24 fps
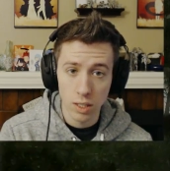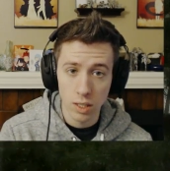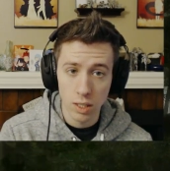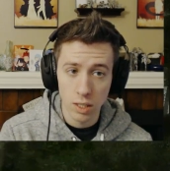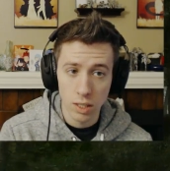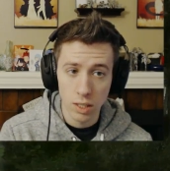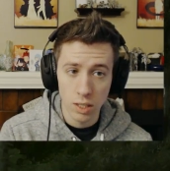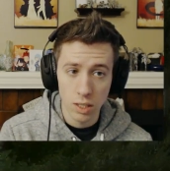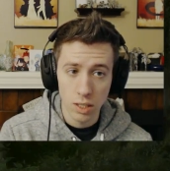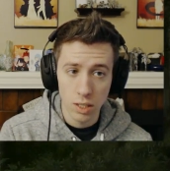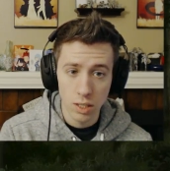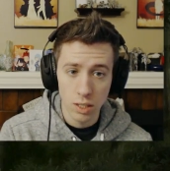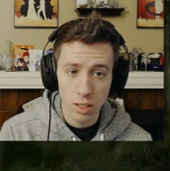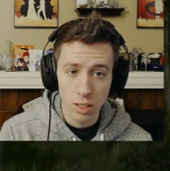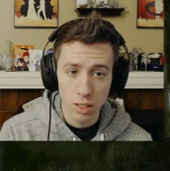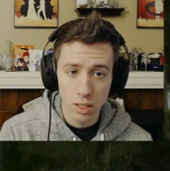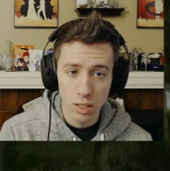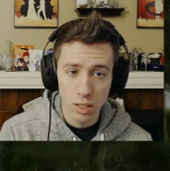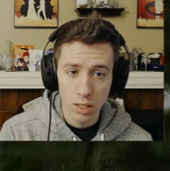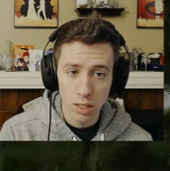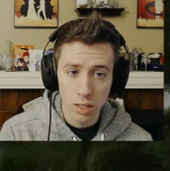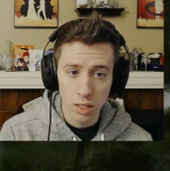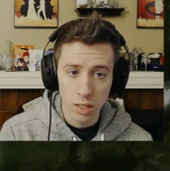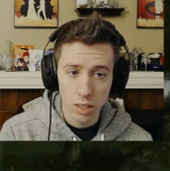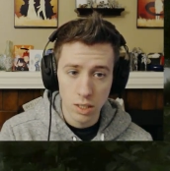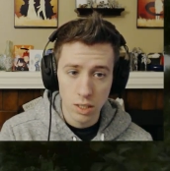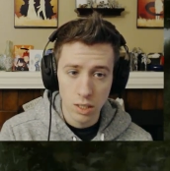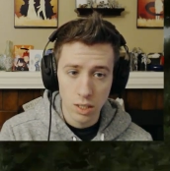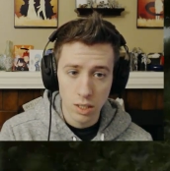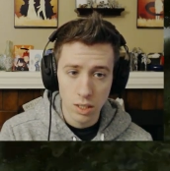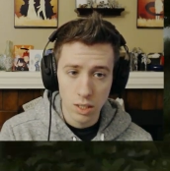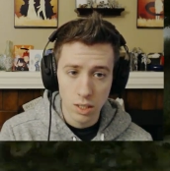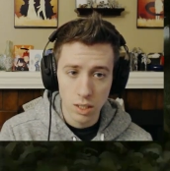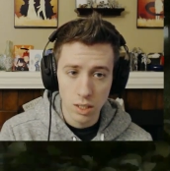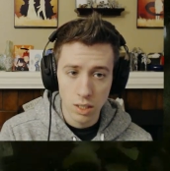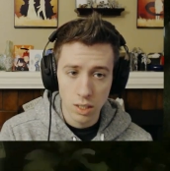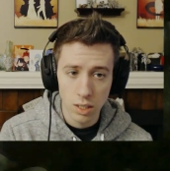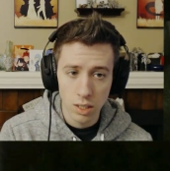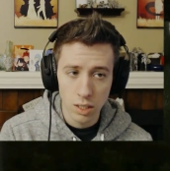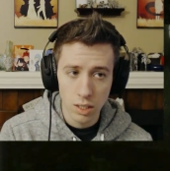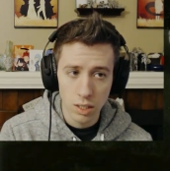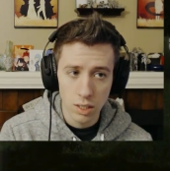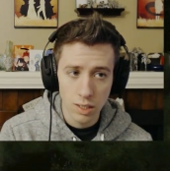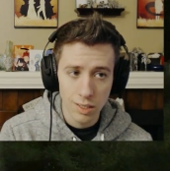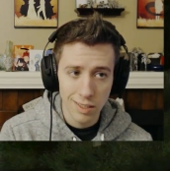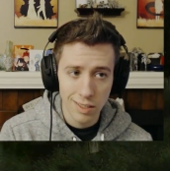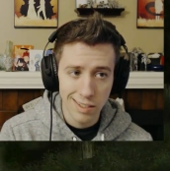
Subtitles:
[no speech]